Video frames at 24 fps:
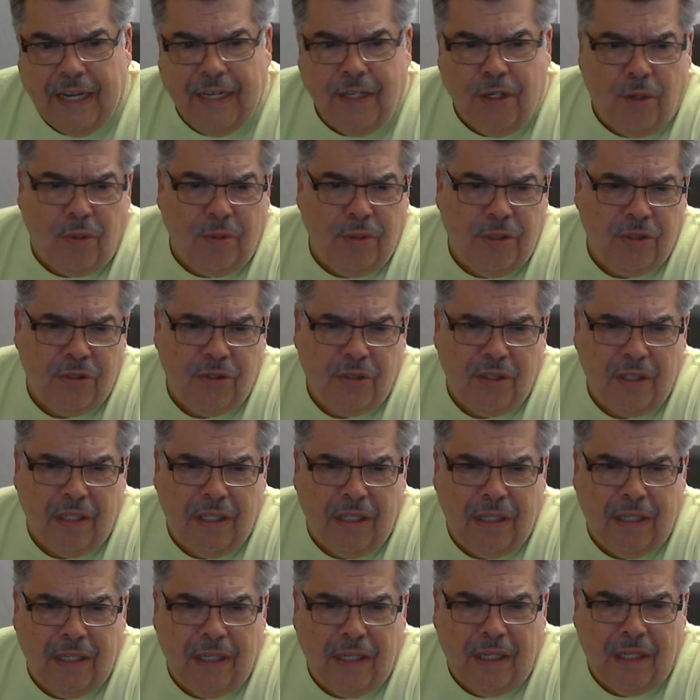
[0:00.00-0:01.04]
noticed
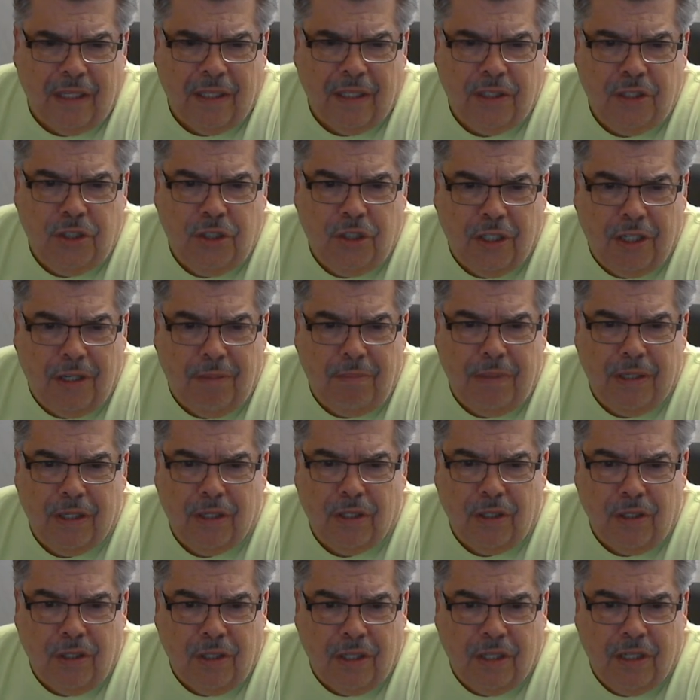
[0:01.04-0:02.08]
a, a legitimate
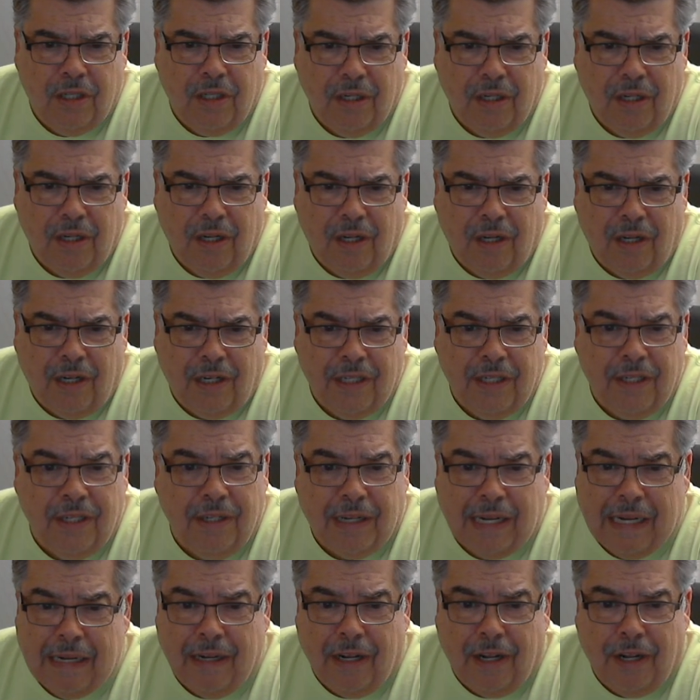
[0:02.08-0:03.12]
look on
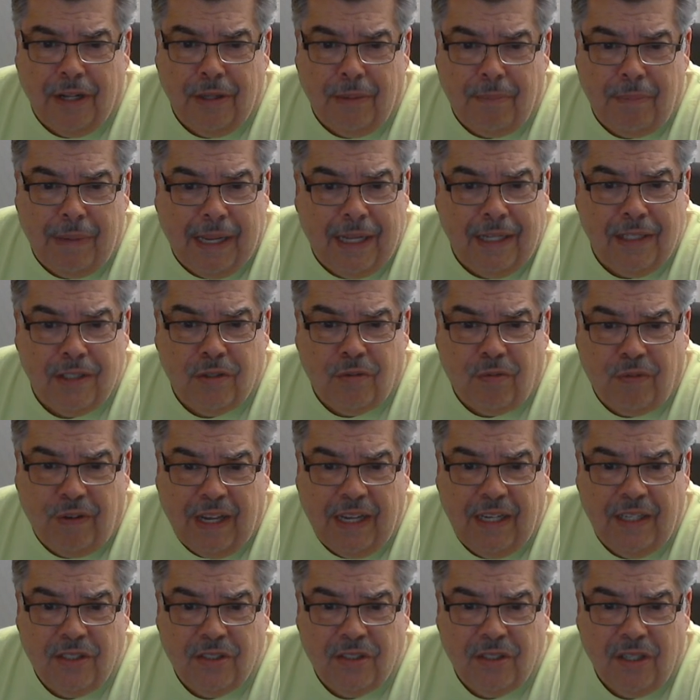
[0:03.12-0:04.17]
the, on the man's
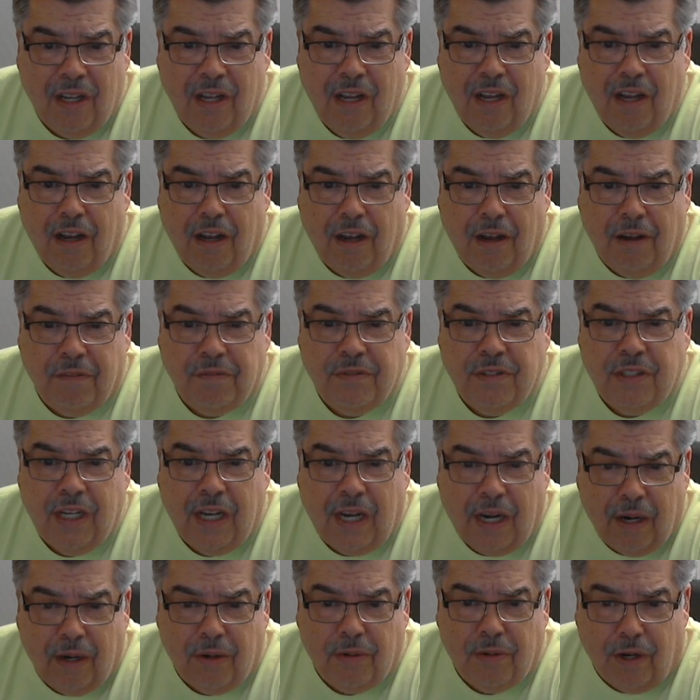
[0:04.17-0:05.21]
face of
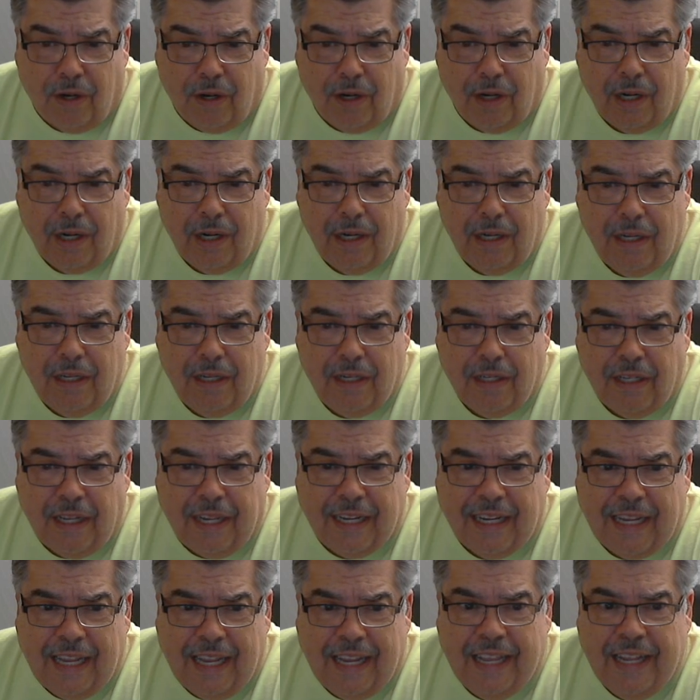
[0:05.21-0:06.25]
terror
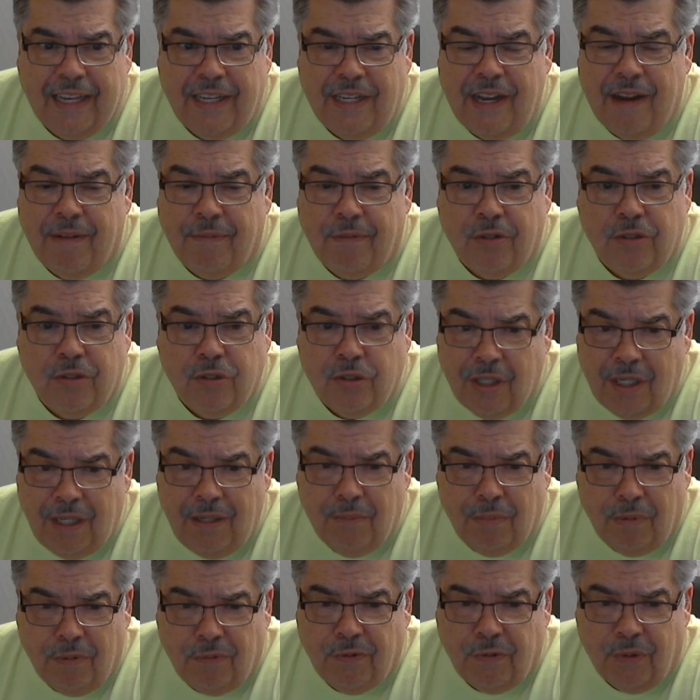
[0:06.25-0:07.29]
like I had never
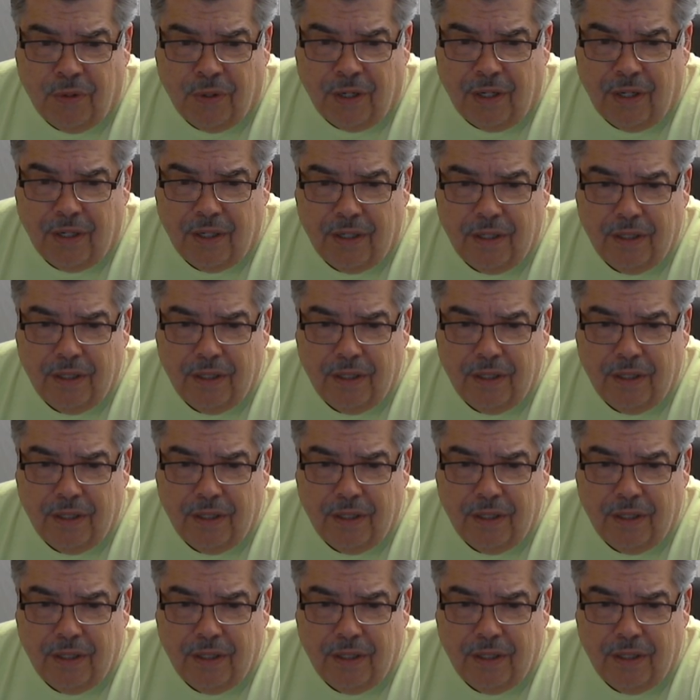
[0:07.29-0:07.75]
seen before.